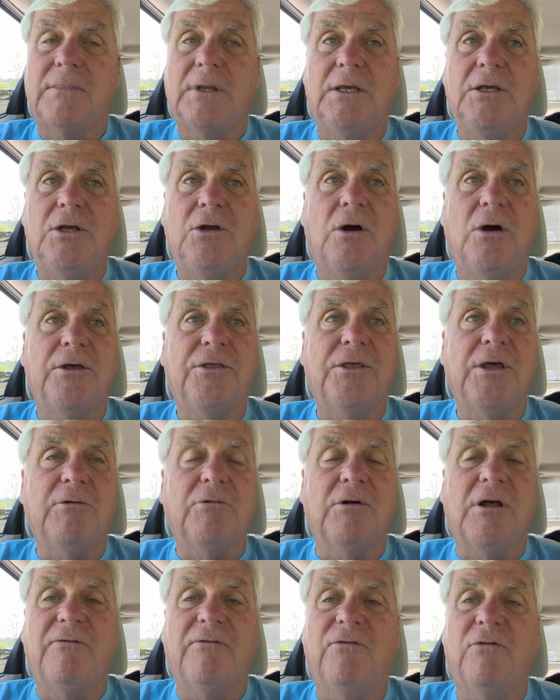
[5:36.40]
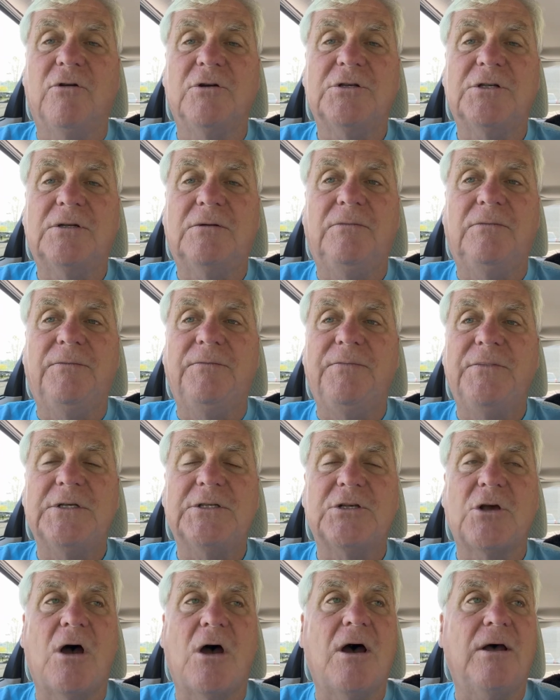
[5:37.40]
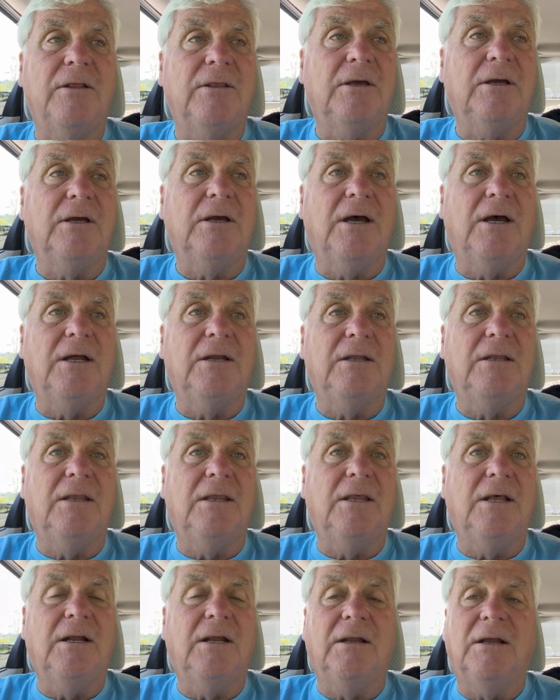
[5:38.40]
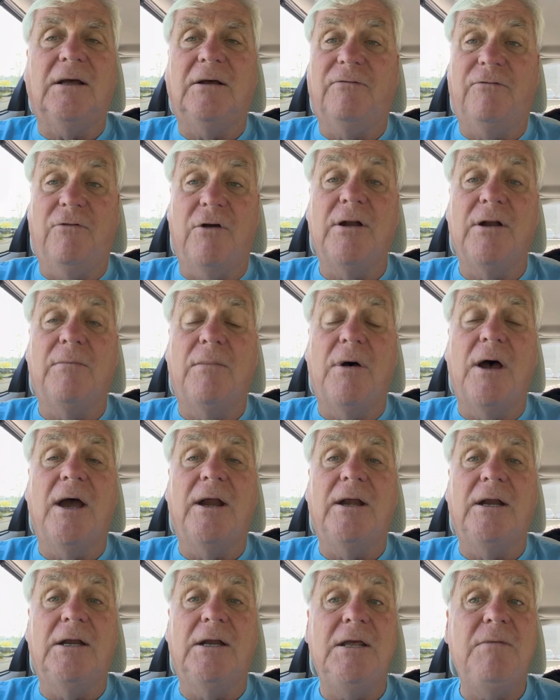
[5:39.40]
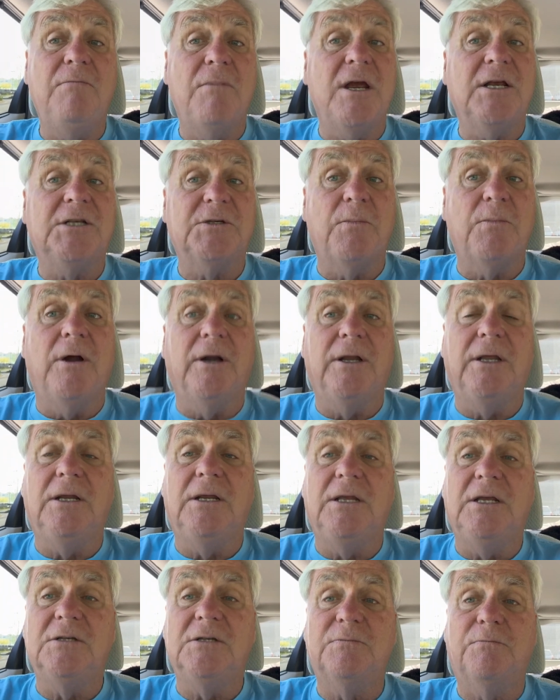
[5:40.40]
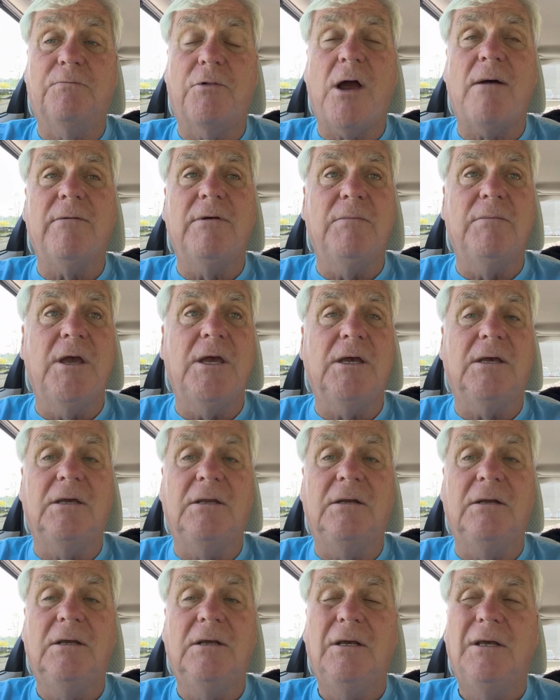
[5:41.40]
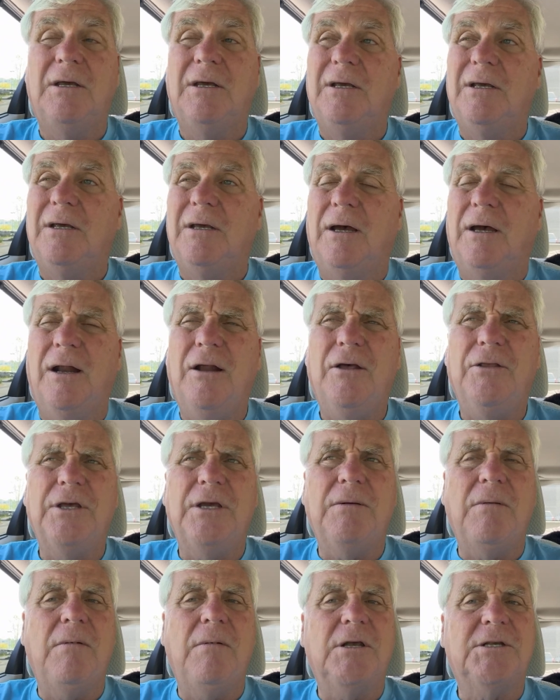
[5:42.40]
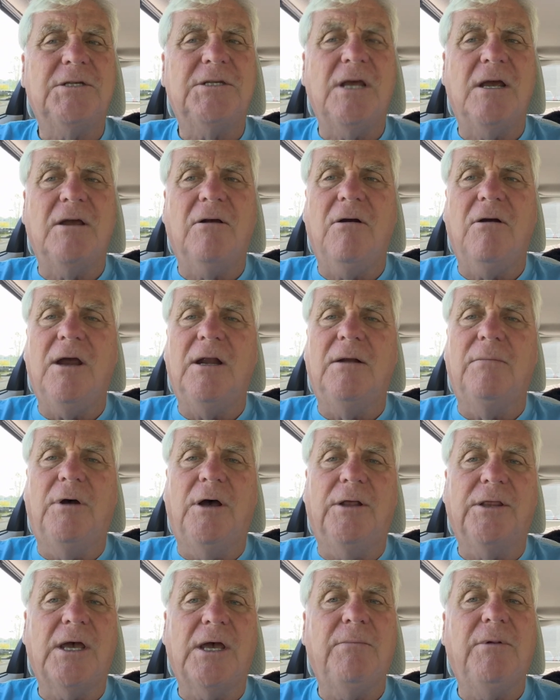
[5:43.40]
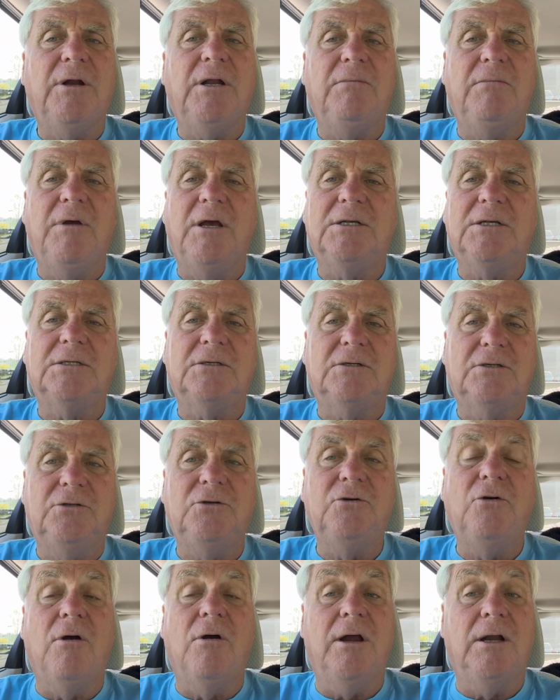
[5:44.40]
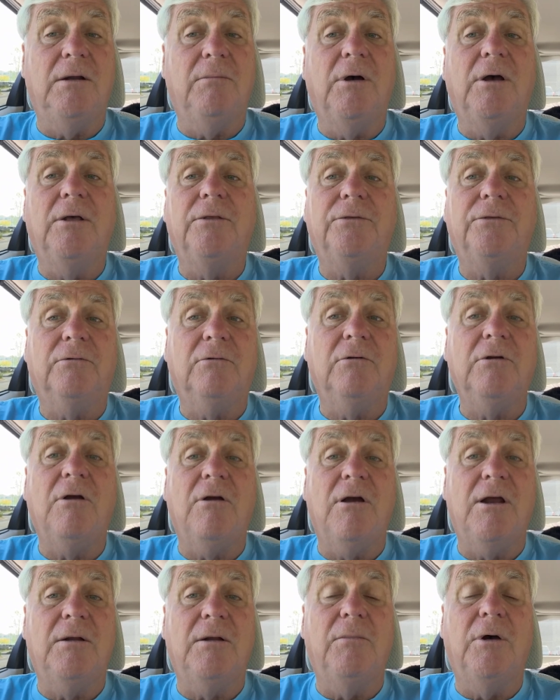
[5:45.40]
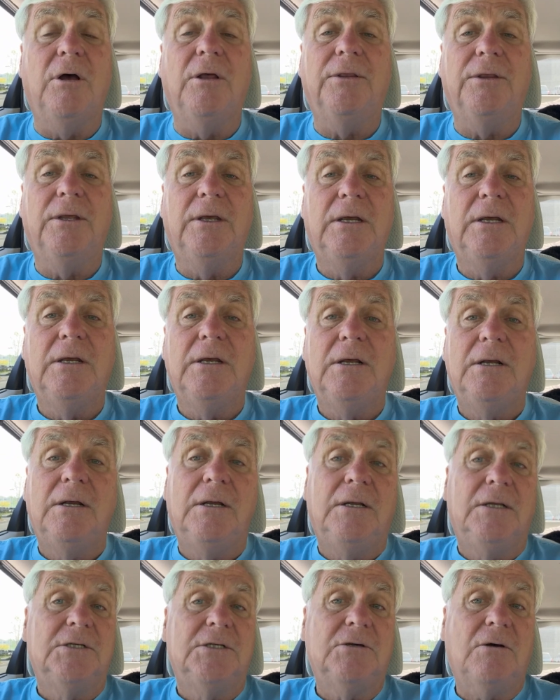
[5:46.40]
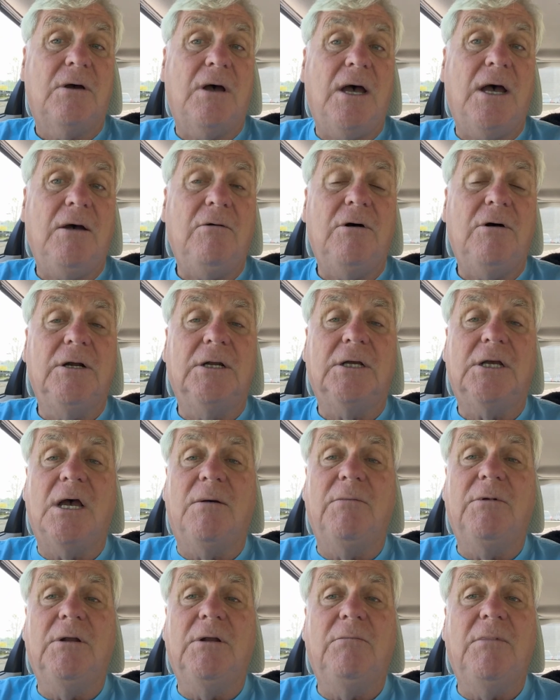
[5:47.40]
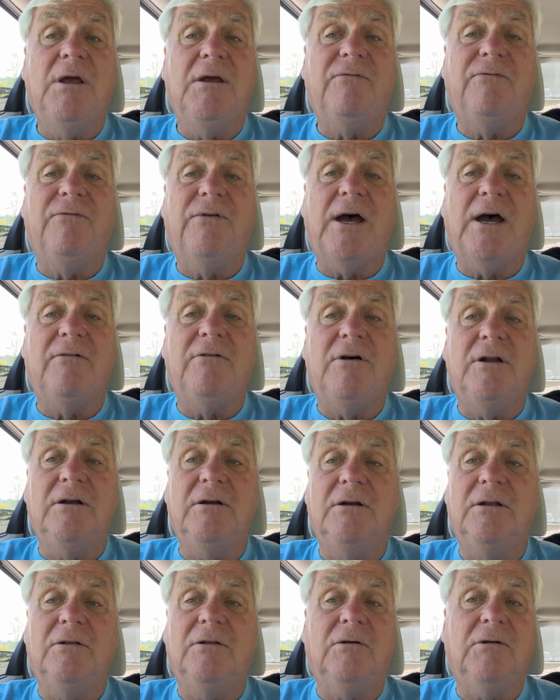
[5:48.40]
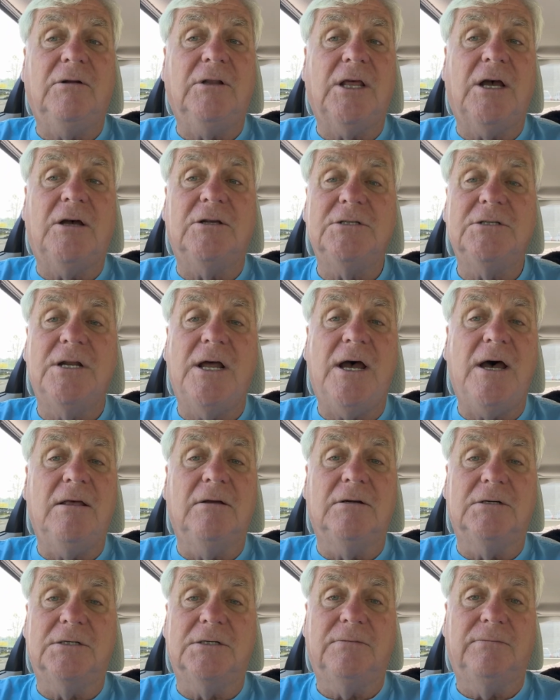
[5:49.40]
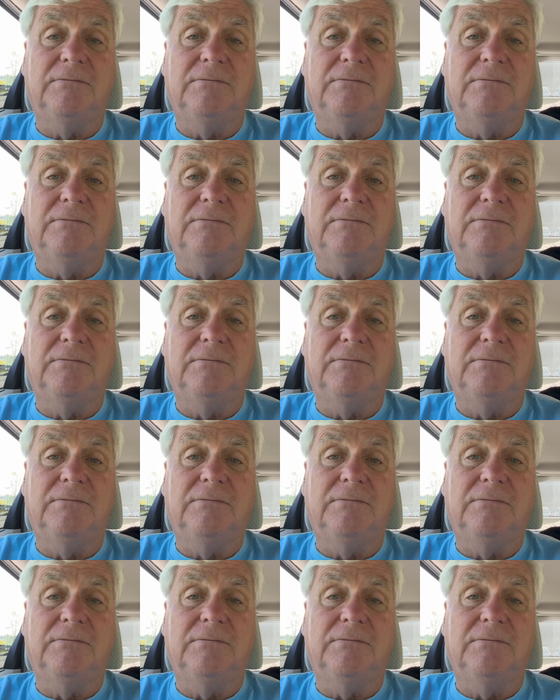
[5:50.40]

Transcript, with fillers: you know, I think when I first saw it, the guy, the, a friend of mine, and he makes money and he's probably making, I don't think he makes 10 grand a month. I bet he makes two grand a month, three grand a month. So I wanted to come in and make 500 to $1,000.